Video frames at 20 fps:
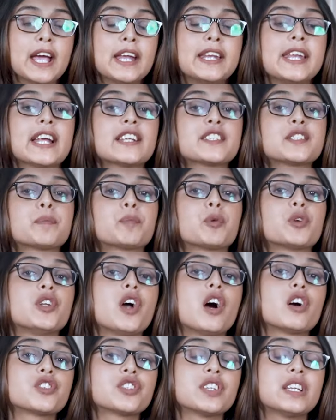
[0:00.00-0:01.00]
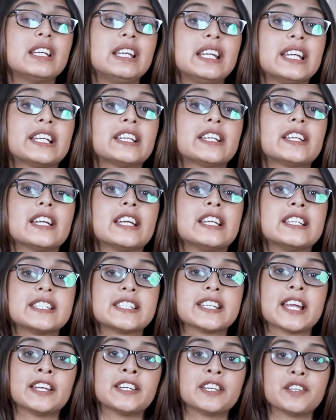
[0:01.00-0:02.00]
Next, the production linked
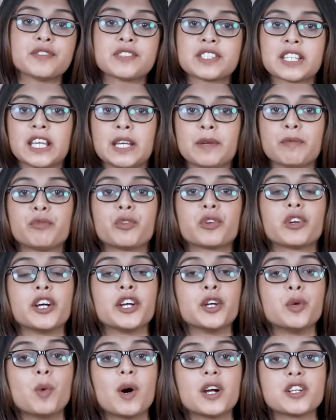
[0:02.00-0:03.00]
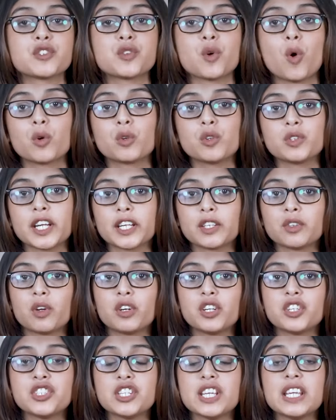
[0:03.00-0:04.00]
incentive scheme for advanced auto
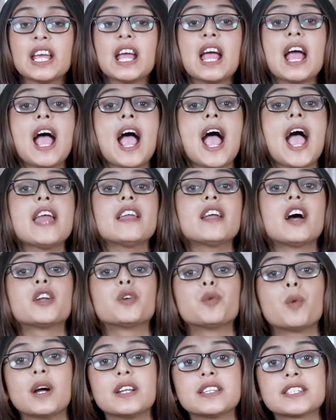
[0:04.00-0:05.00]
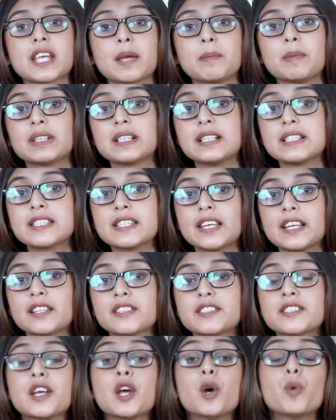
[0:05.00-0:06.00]
technology and advanced chemical
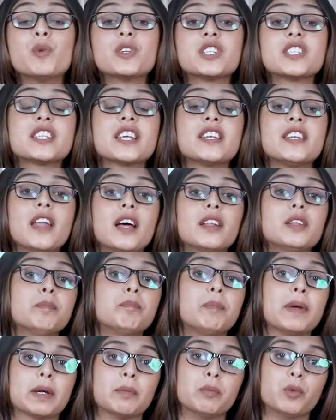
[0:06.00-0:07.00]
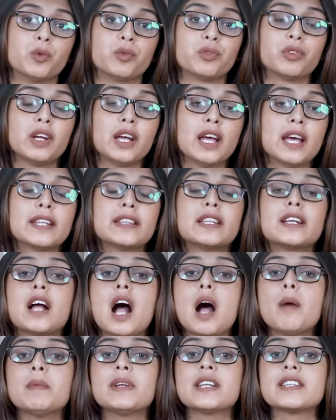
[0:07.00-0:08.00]
cells, which is another big move. The
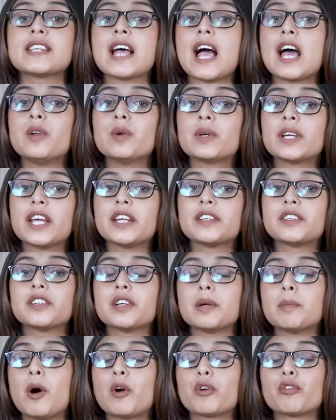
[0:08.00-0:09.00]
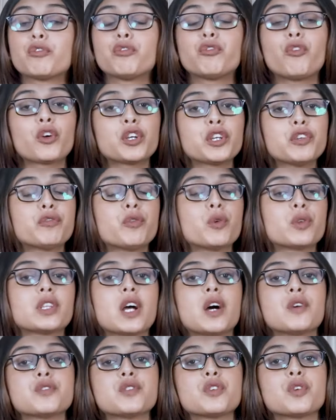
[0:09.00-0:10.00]
government has allocated about
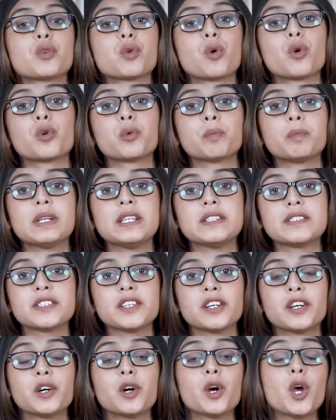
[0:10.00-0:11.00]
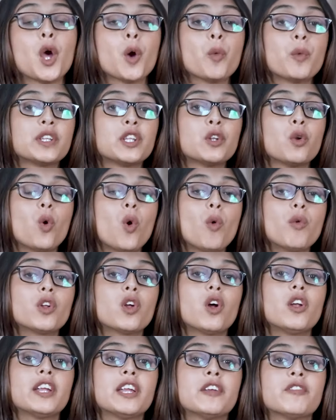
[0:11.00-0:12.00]
44,000 crore rupees here with an
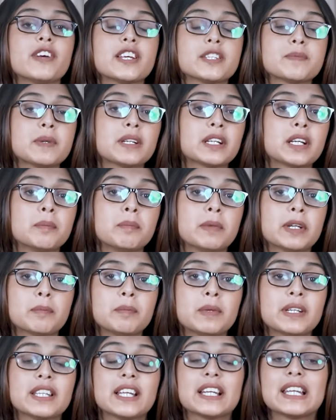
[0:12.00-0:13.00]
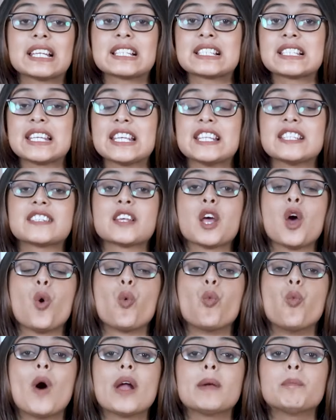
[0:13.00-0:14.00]
overall investment commitment that exceeds
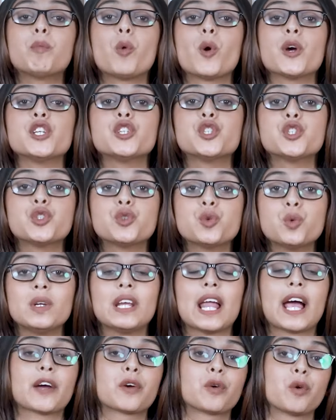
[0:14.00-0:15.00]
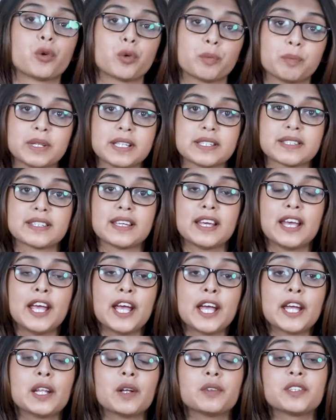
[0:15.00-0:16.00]
1.2 lakh crore rupees.
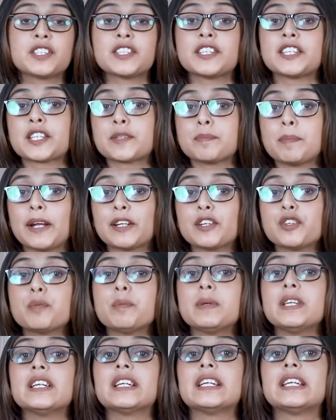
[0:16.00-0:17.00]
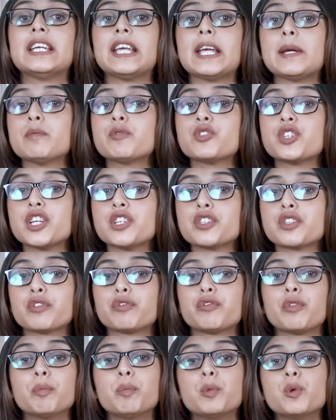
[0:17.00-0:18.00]
Now, this is expected to be a game changer
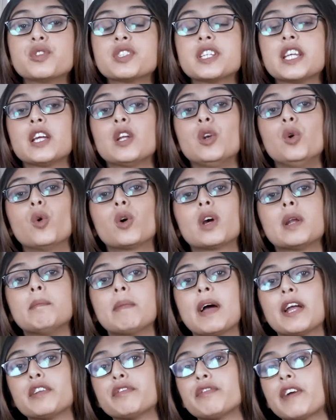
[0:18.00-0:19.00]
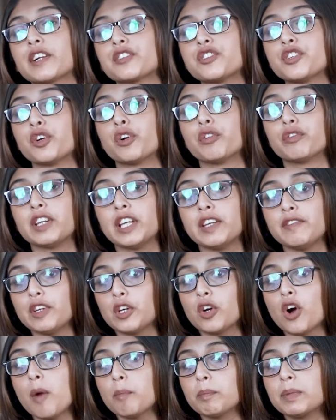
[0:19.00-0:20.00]
for boosting local manufacturing of
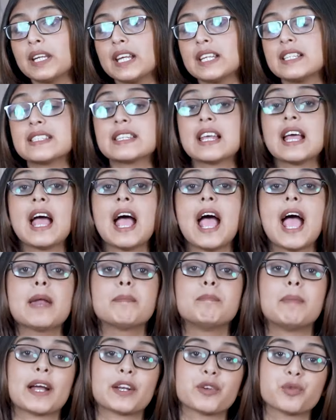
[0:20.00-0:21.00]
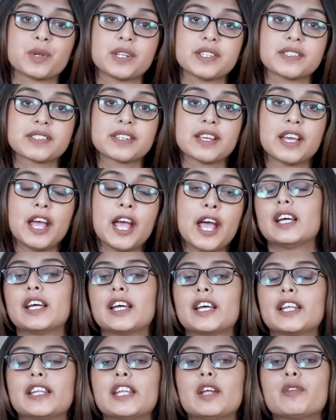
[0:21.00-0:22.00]
EV components and batteries.
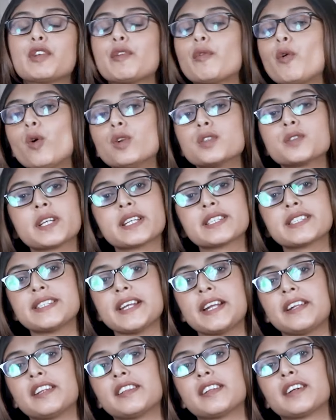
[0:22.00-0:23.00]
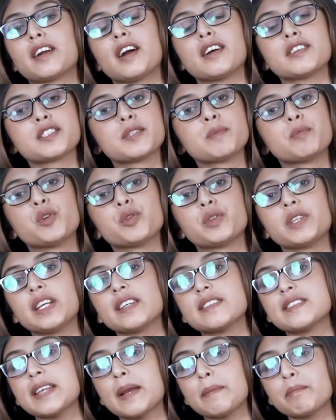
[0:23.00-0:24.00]
Now, they've also extended the custom duty
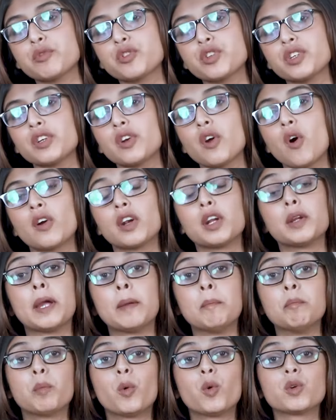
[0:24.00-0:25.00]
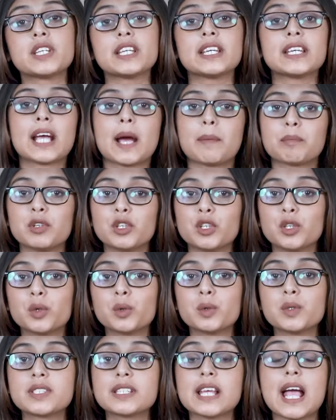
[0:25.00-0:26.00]
exemption on importing capital
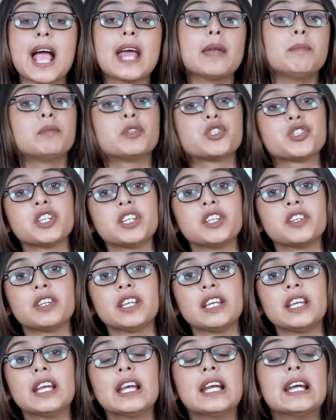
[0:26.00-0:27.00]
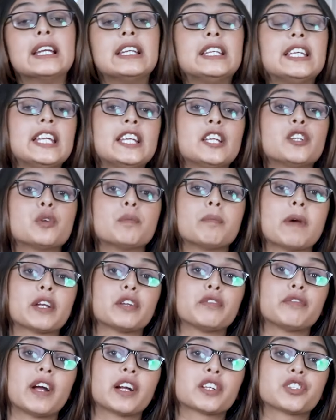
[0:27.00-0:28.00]
goods and machinery needed to
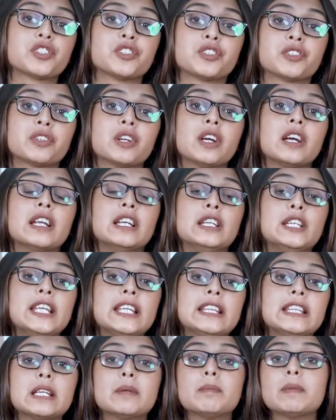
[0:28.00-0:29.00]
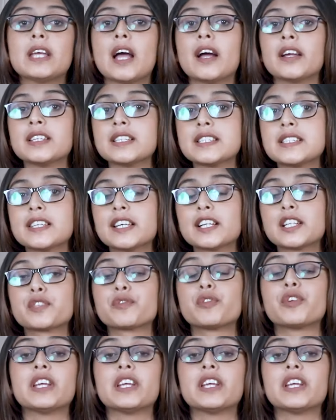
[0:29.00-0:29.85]
manufacture lithium ion cells for